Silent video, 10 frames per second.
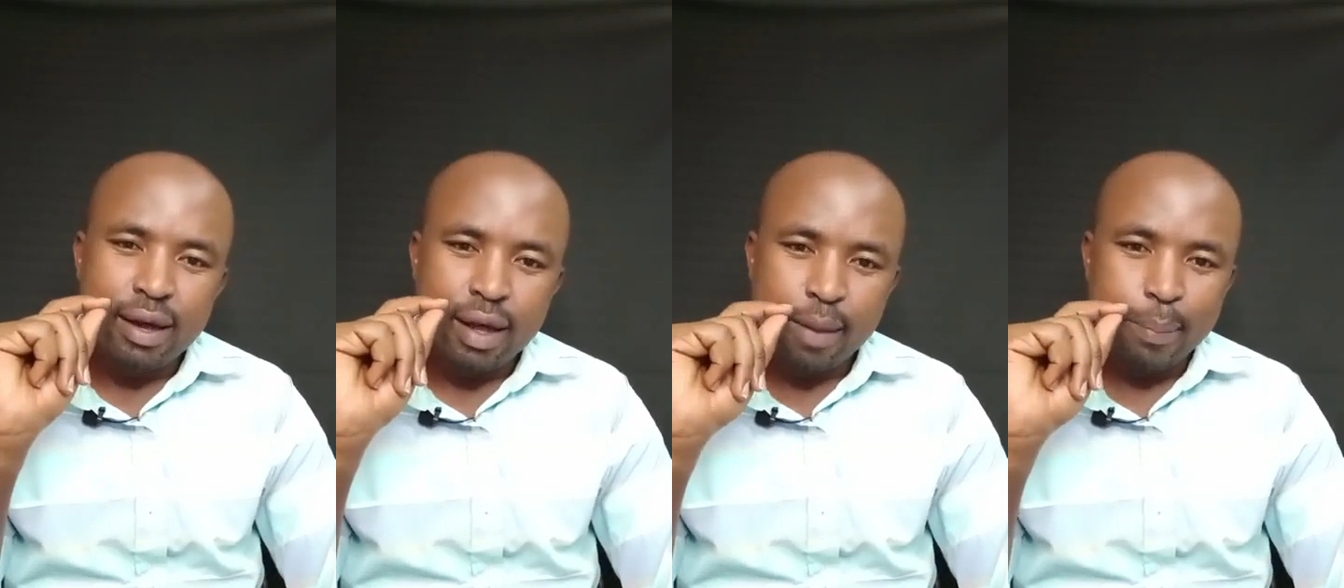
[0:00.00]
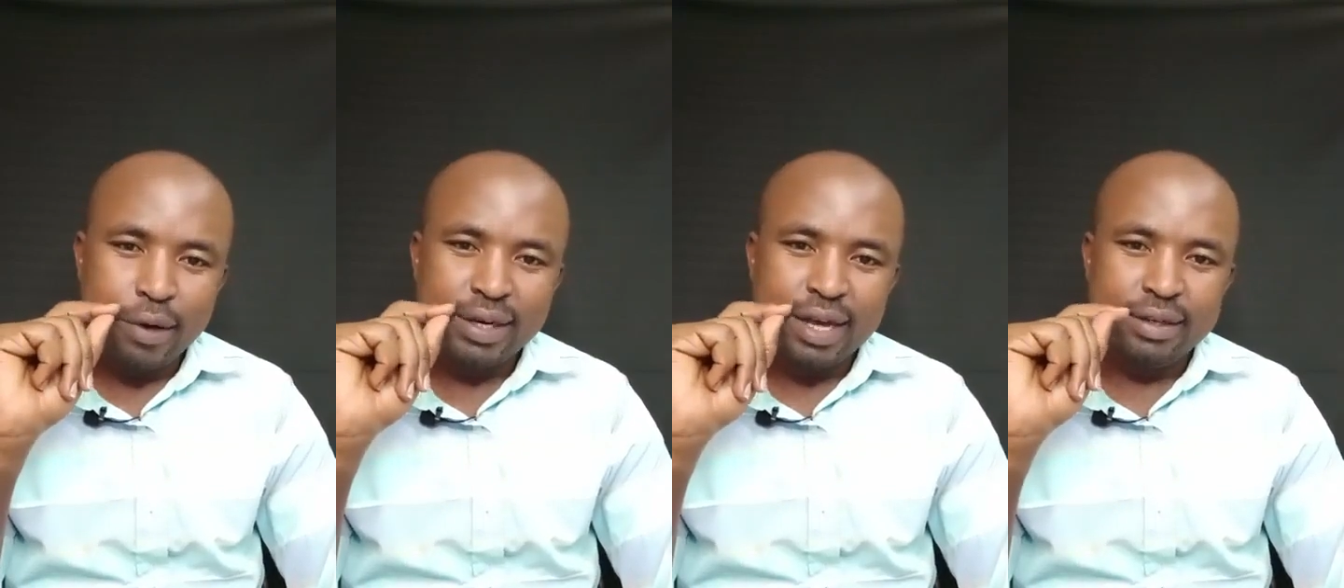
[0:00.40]

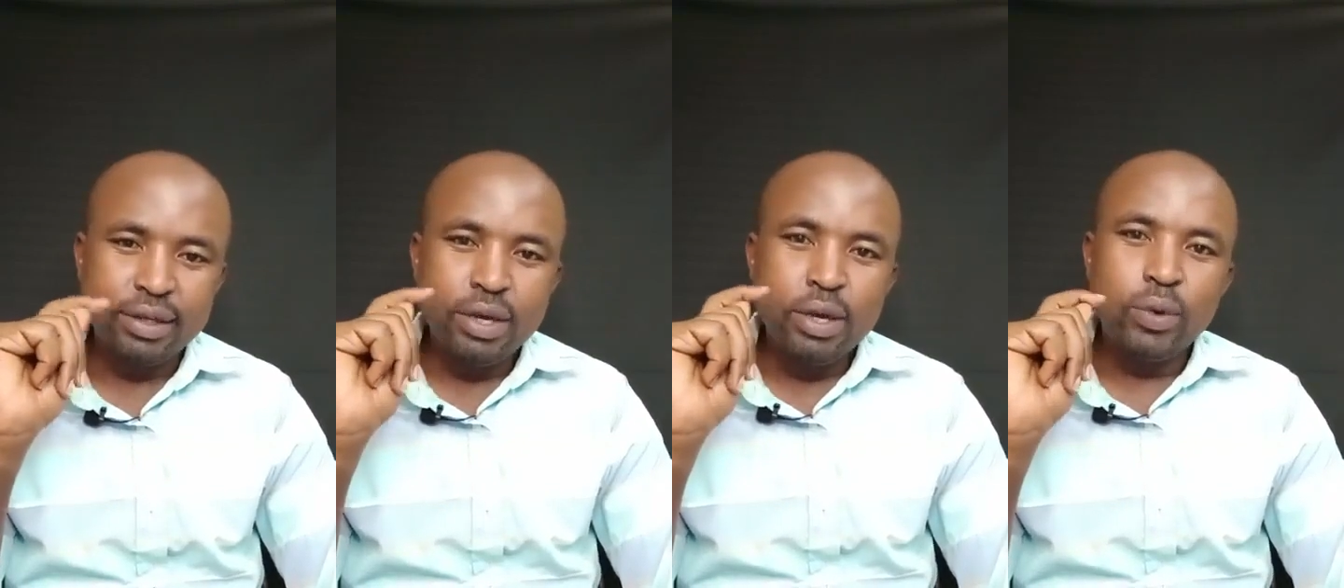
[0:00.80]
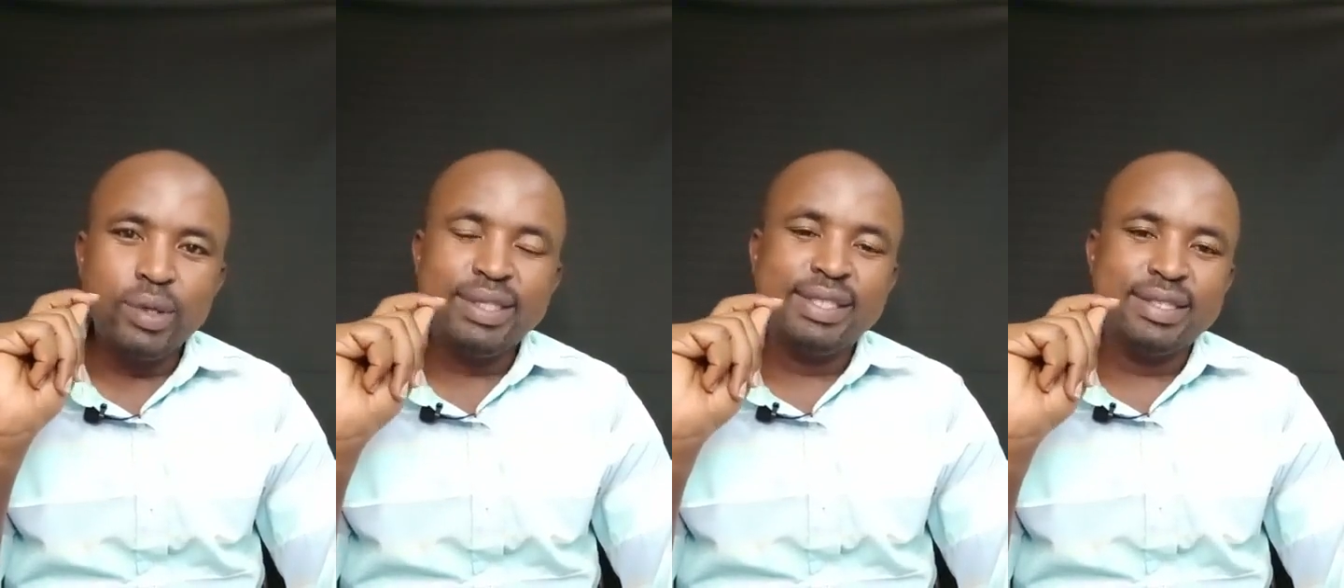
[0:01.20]
important,
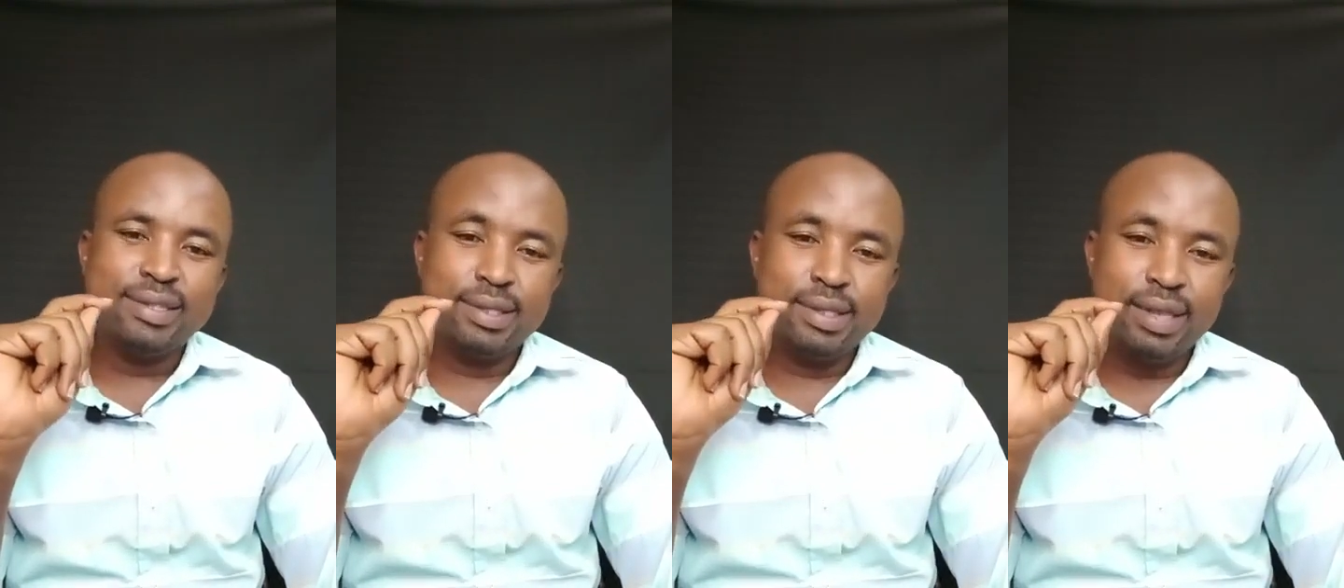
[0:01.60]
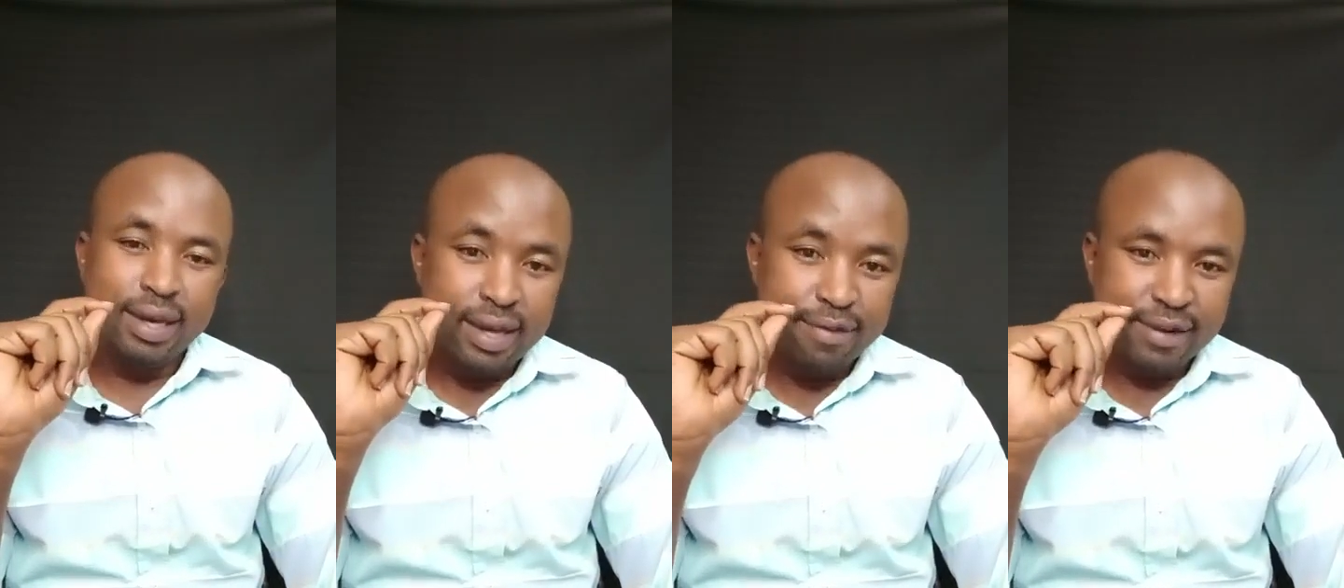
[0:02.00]
which is the
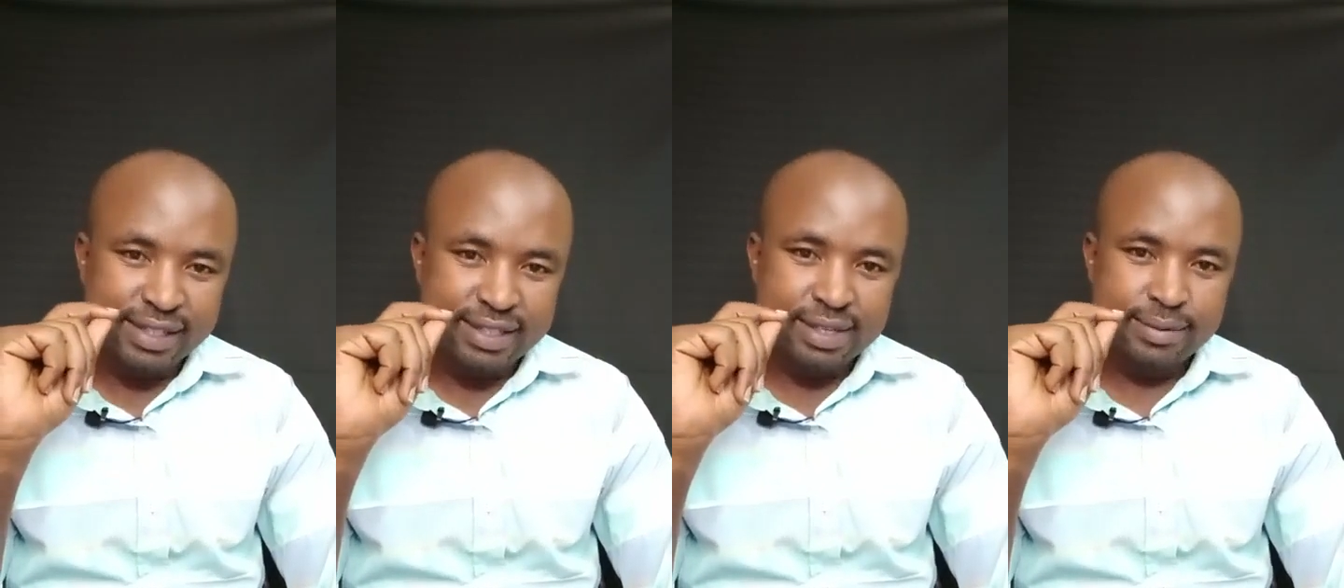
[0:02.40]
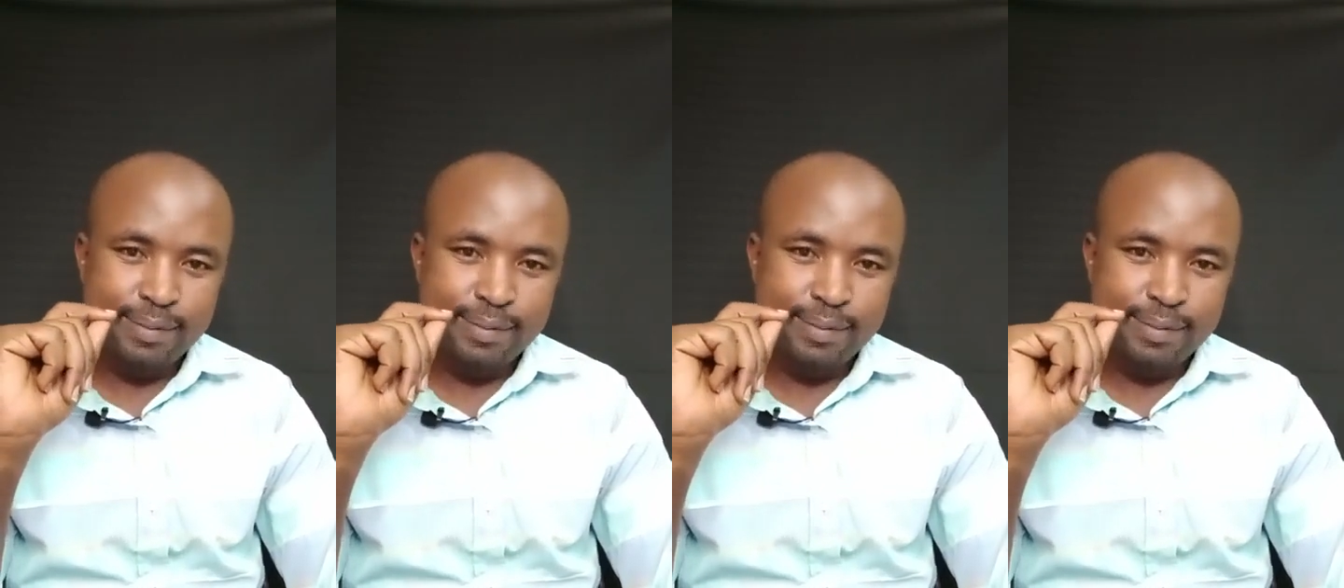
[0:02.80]
reference.